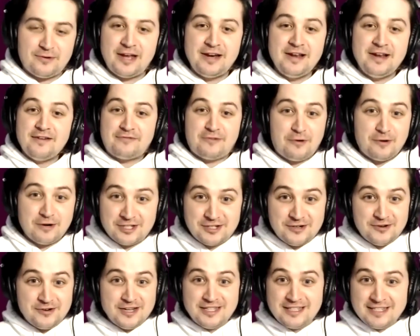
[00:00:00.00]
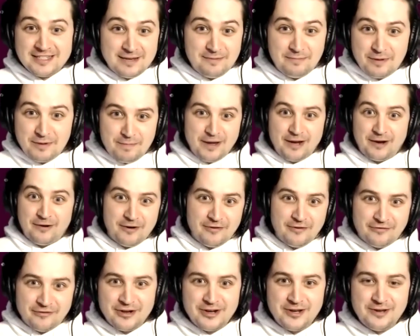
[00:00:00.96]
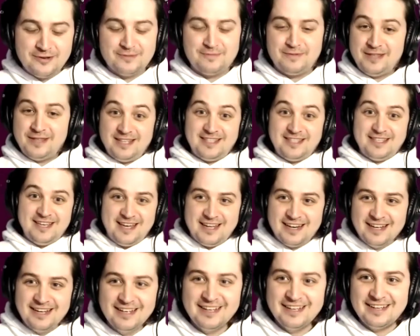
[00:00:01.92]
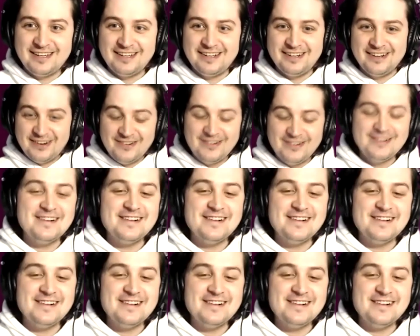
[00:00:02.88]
And of course, tune into Simply Bitcoin for news. But that's it. You know.